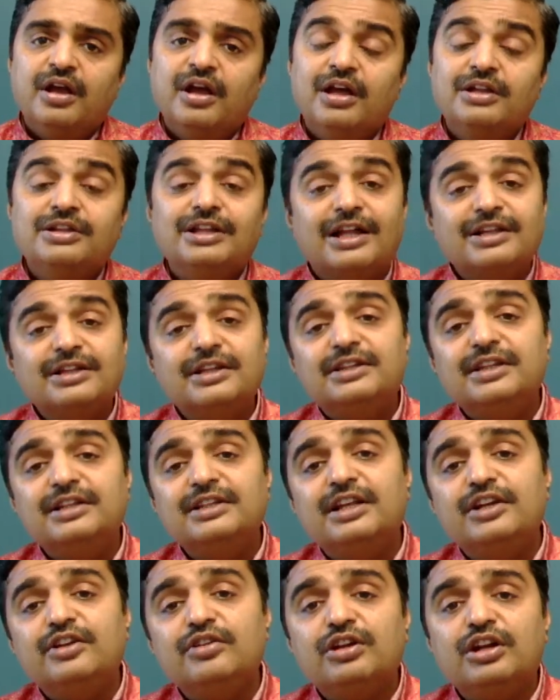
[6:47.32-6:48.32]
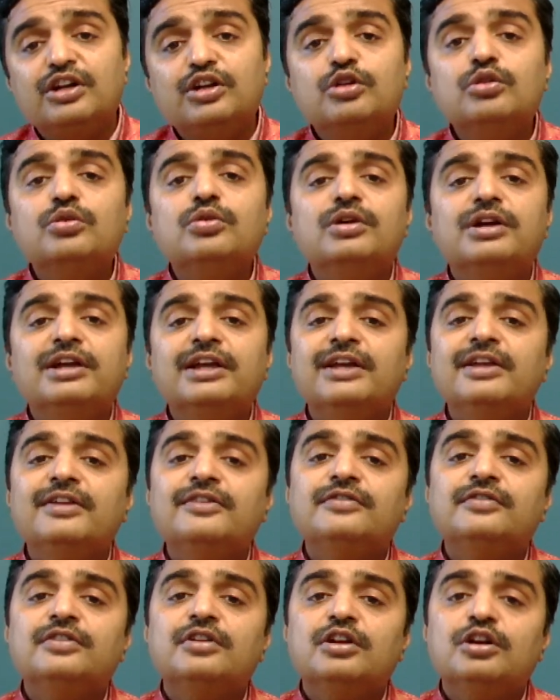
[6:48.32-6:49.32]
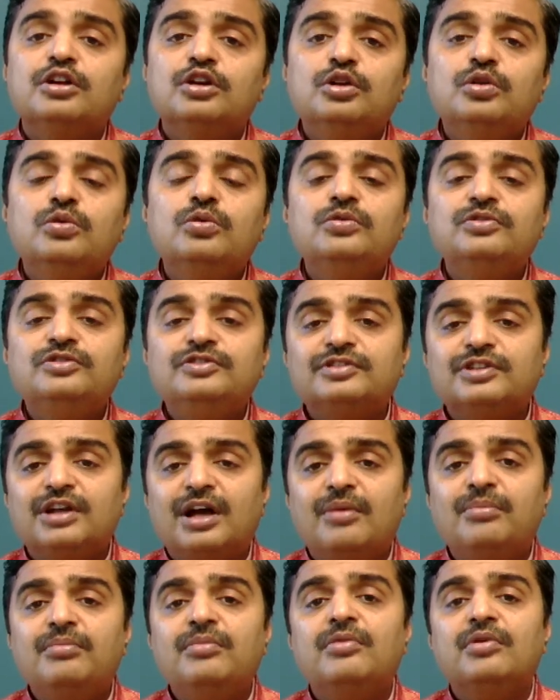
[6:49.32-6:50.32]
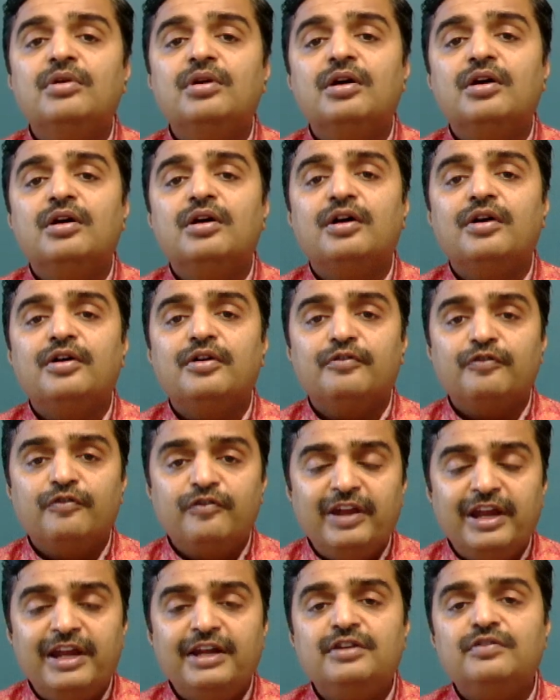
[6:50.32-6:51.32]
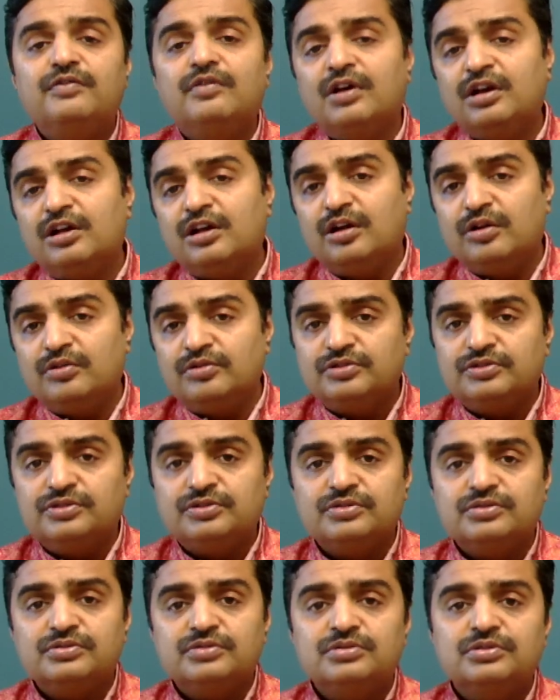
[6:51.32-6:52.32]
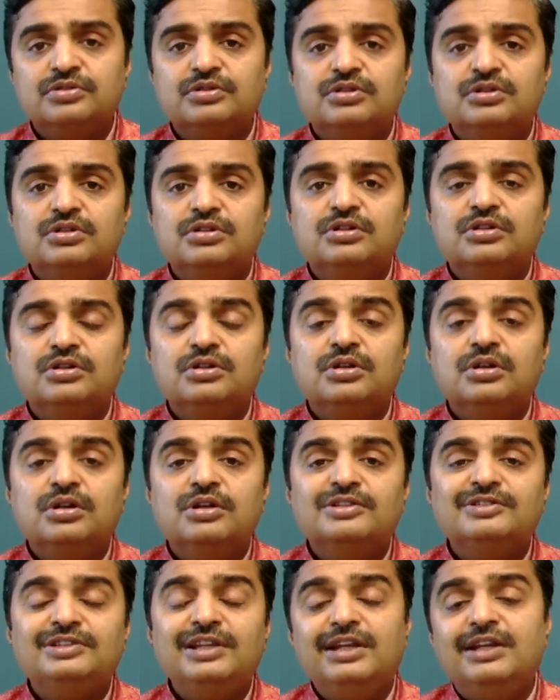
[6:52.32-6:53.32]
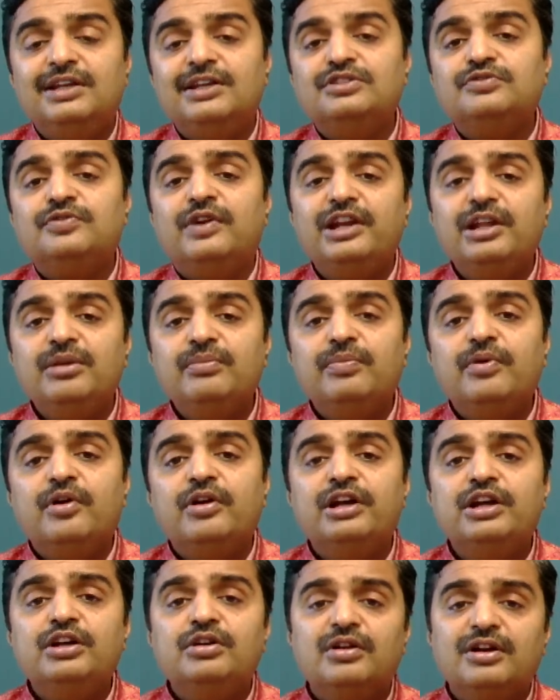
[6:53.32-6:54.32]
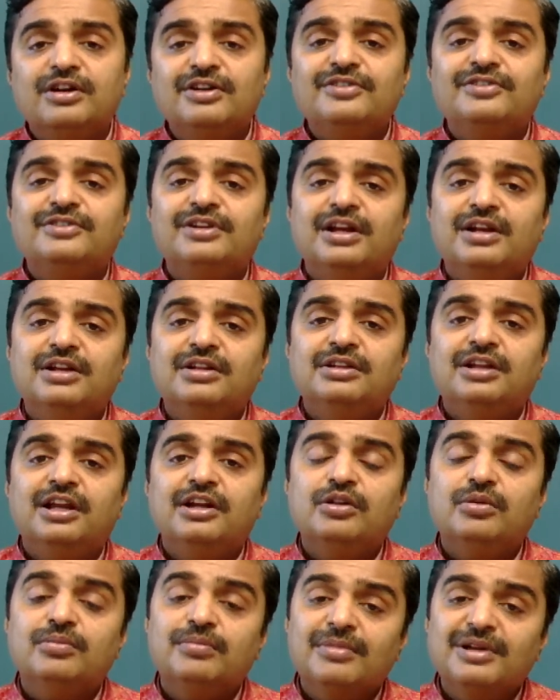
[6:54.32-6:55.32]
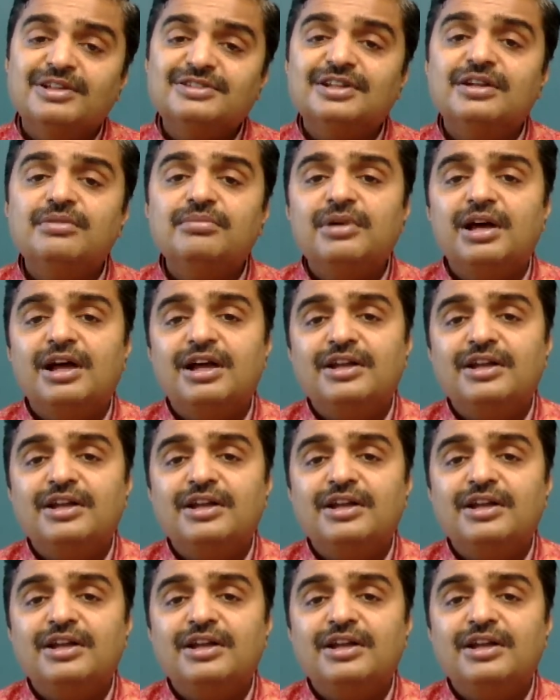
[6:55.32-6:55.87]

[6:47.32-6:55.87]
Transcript: The other thing that you can do is do some weight workouts. See, it's very important to understand that your muscles